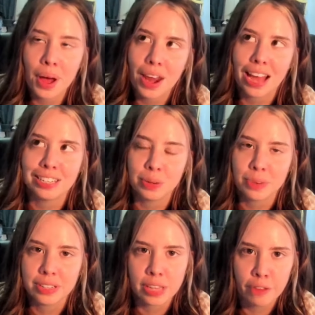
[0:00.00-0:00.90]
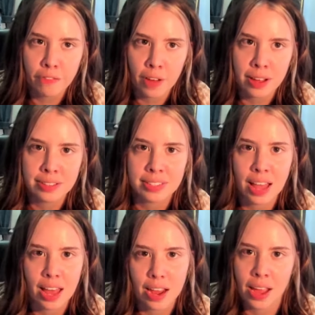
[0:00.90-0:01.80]
I did want to say first
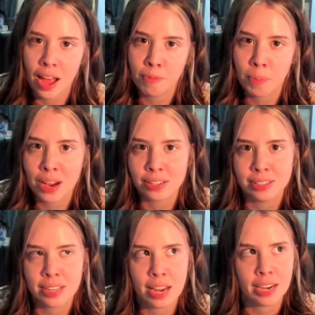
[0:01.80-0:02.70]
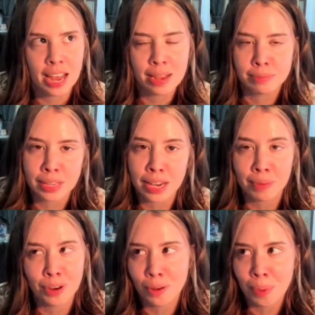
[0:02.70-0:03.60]
that I have practiced saying names and
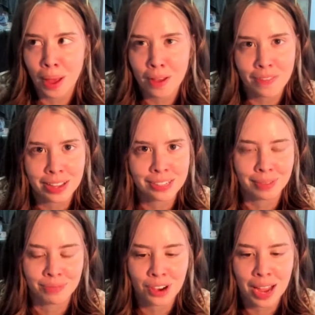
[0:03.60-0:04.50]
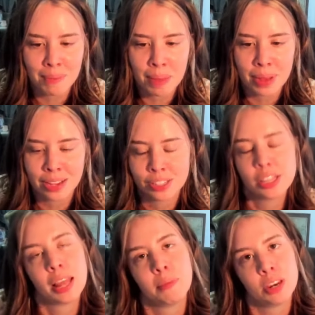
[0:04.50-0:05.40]
I'm not perfect. I'm trying my best, so
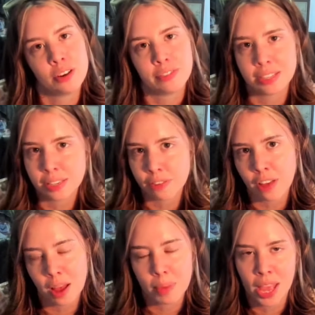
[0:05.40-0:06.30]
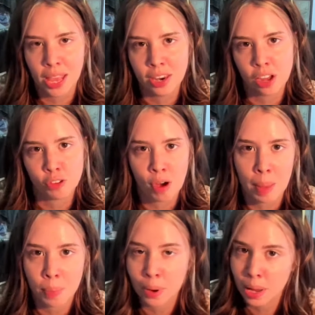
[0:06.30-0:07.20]
let me know if I stuff up and I'll try
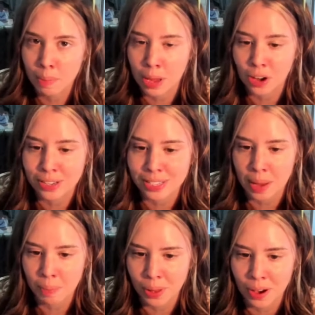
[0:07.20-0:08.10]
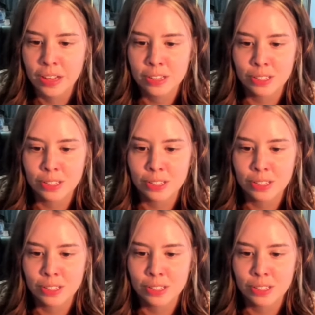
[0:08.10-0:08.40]
and put it in my notes down below. So